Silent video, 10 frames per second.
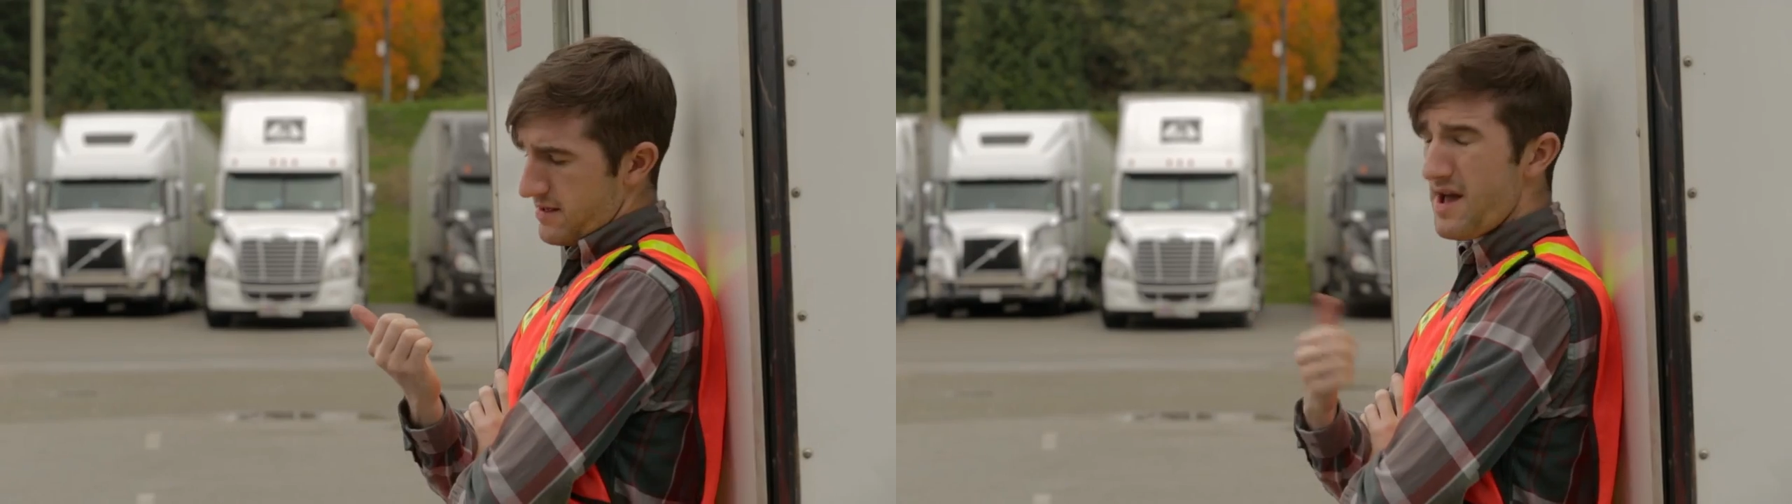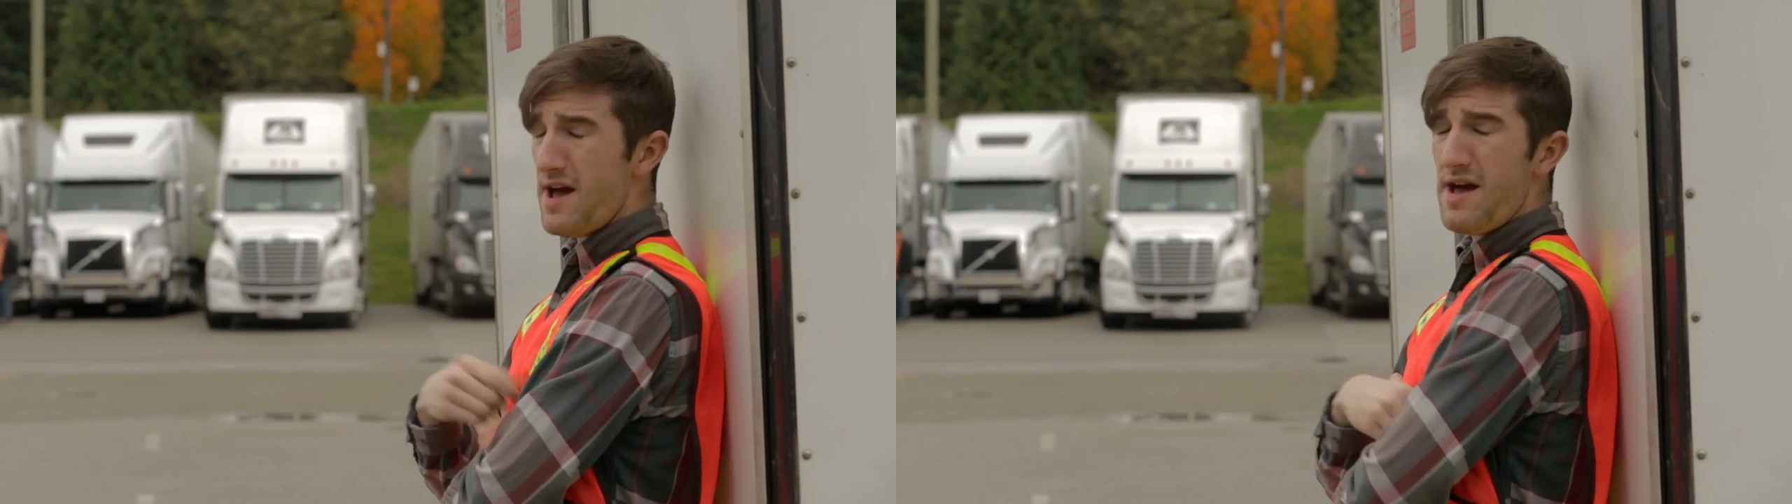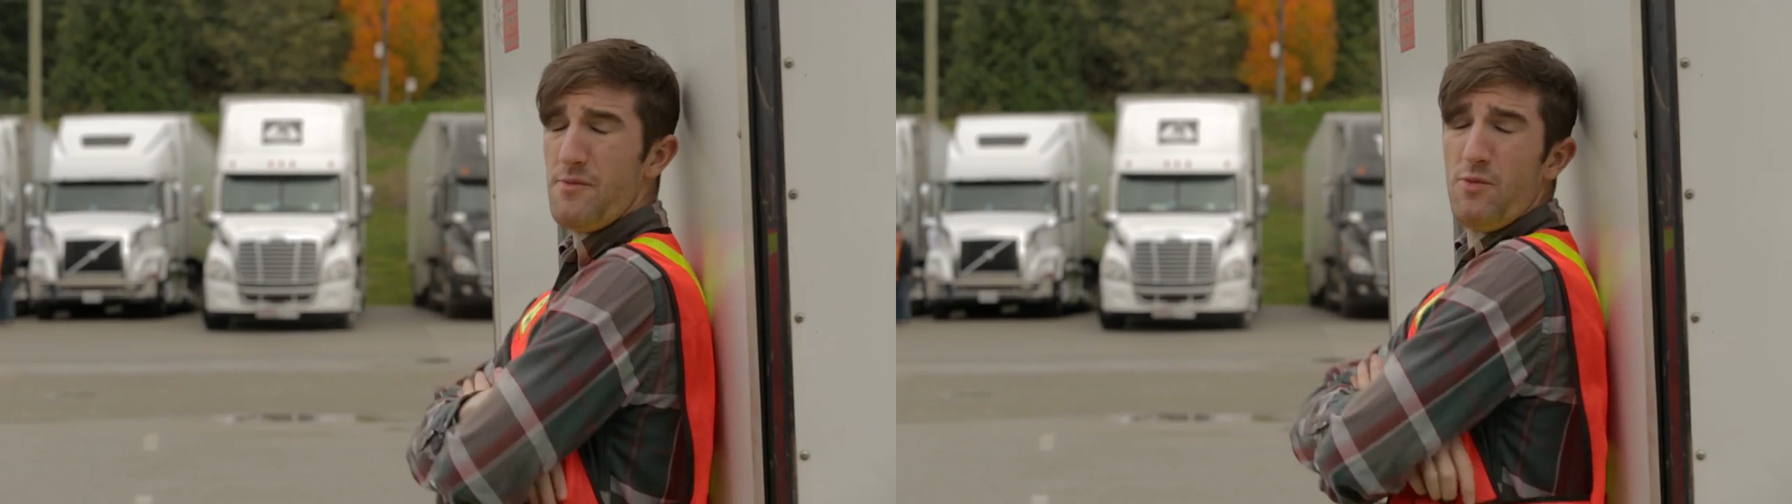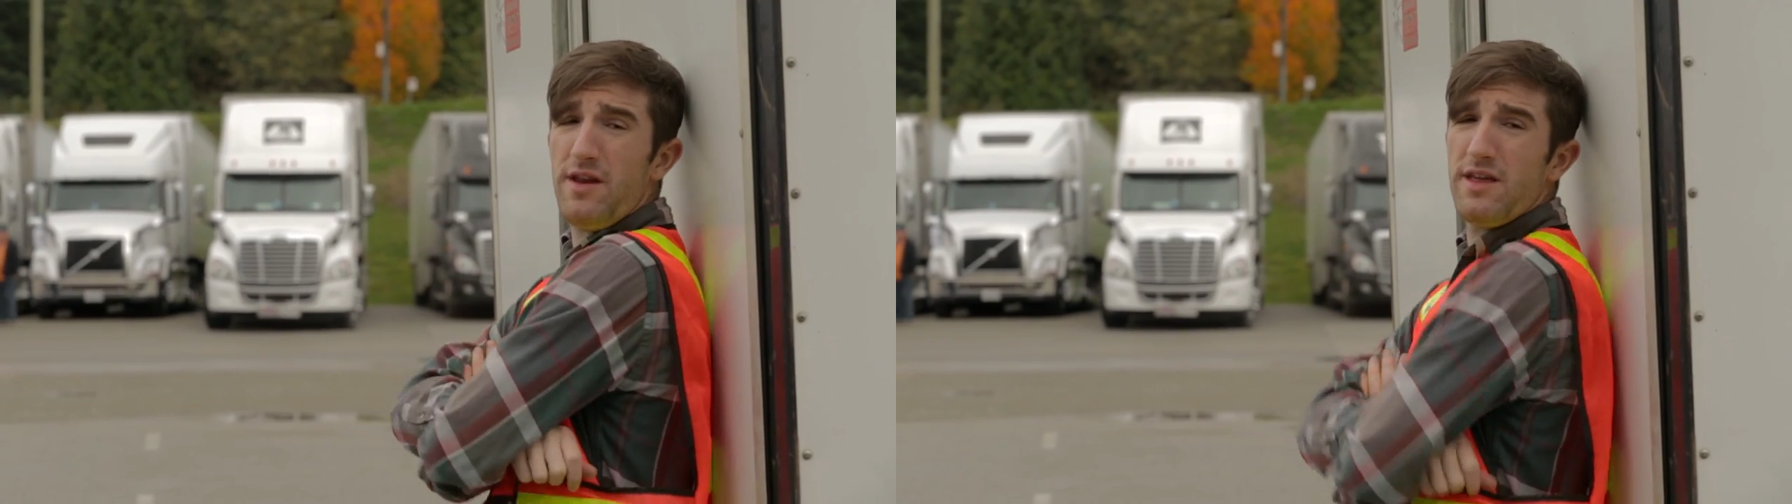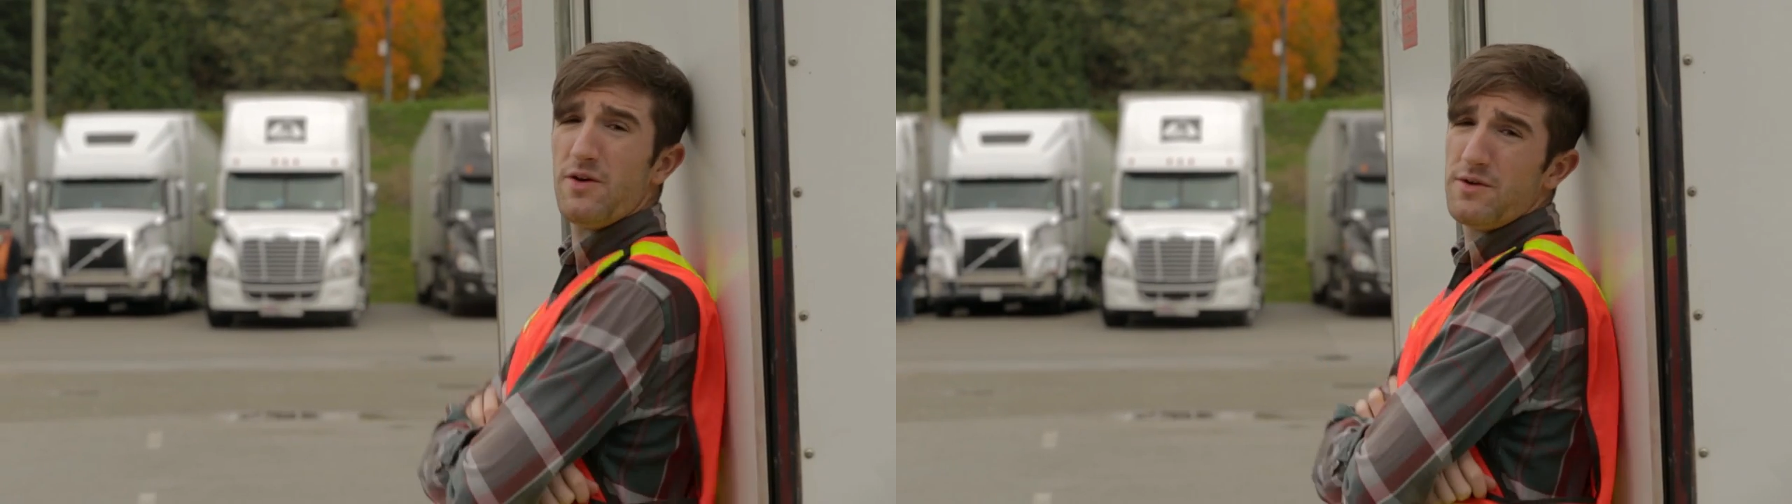Yeah, I'm one
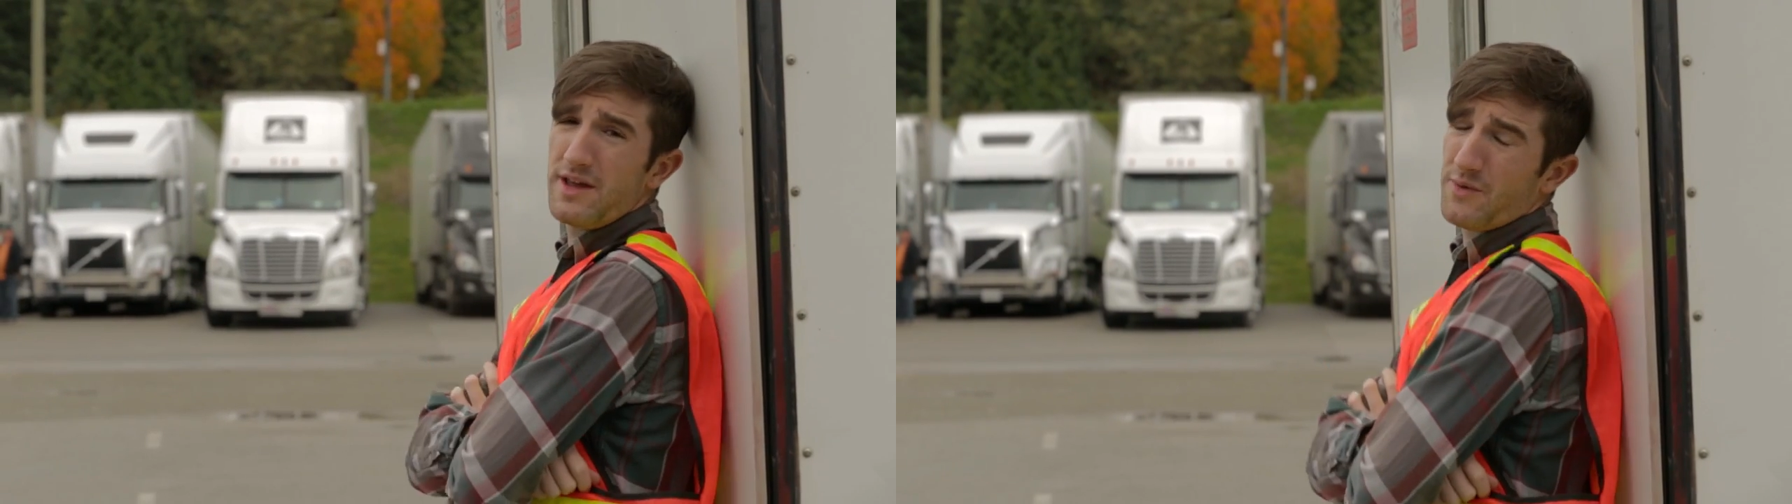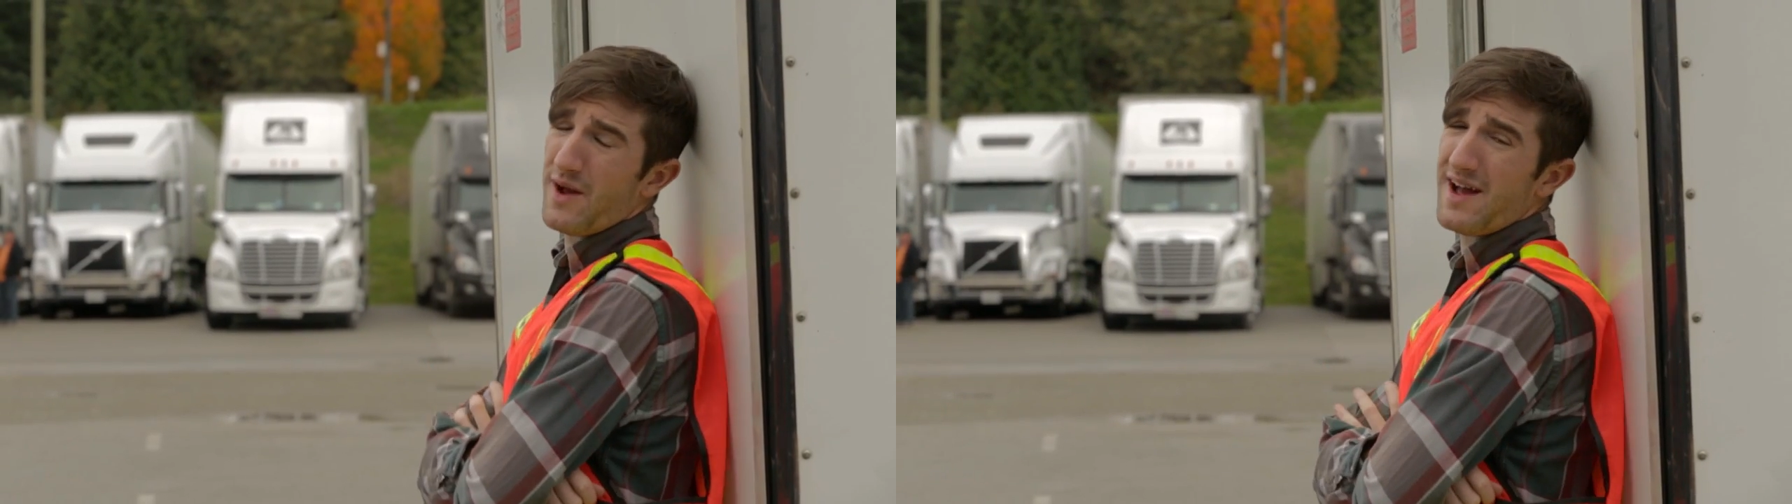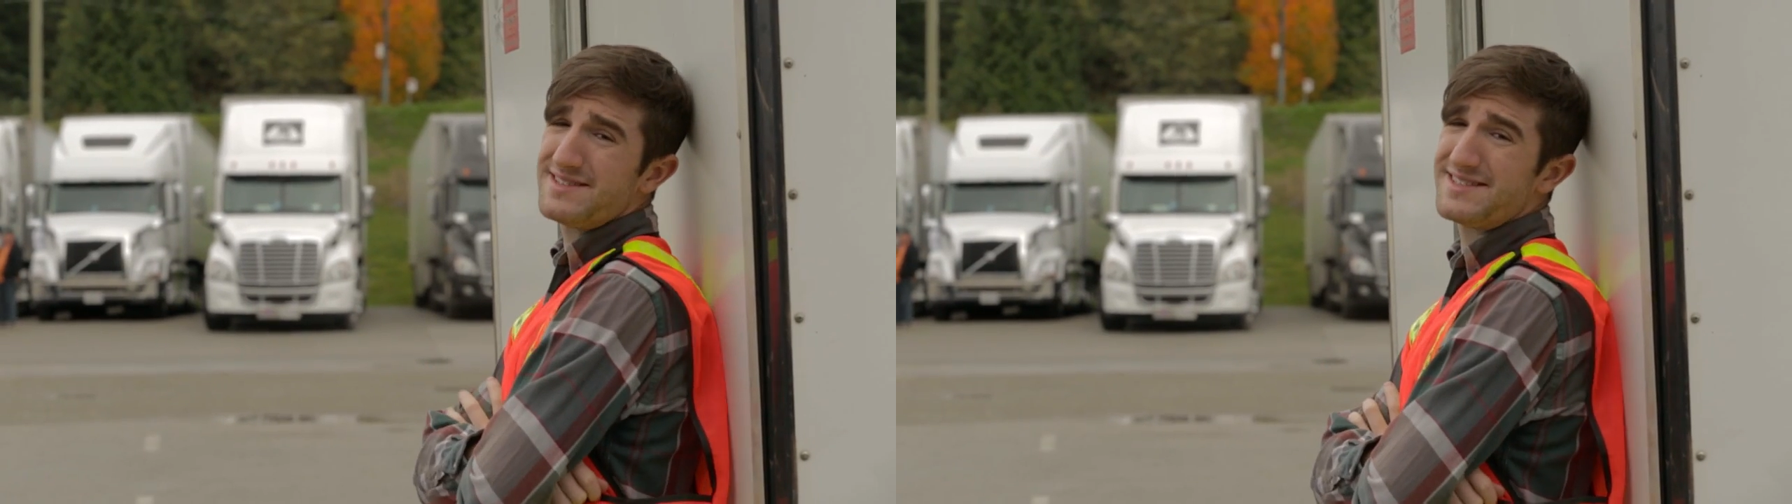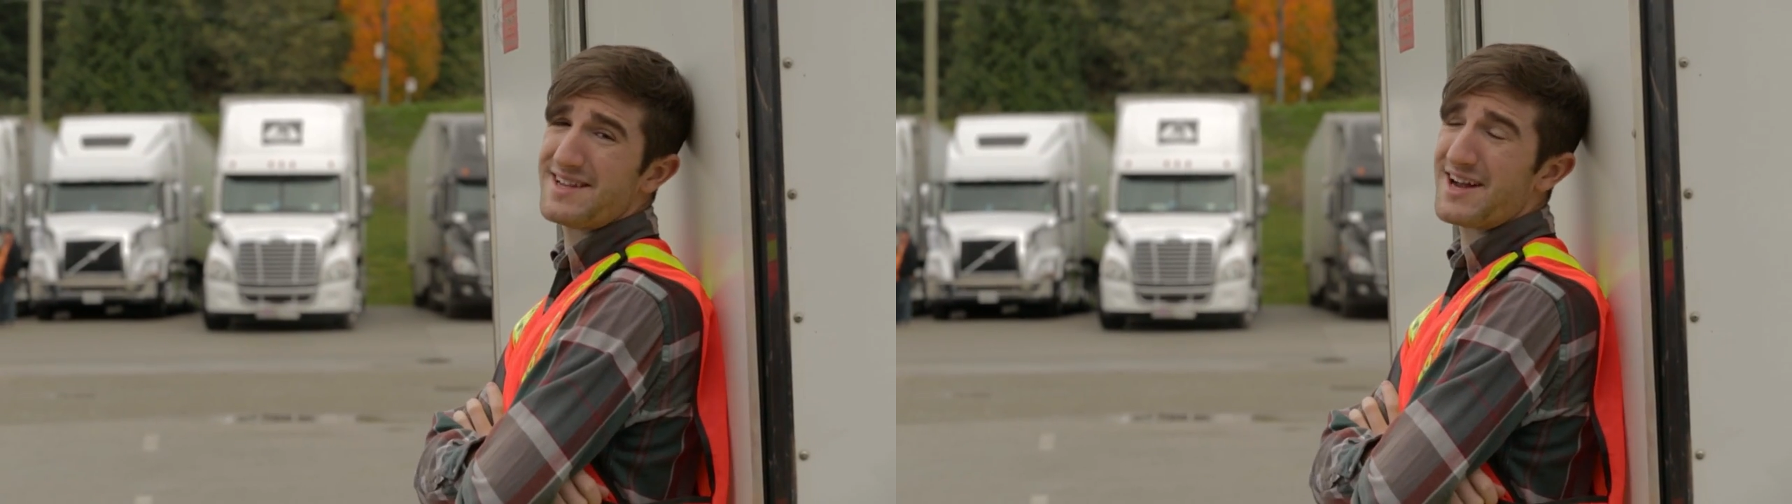of the only grads that's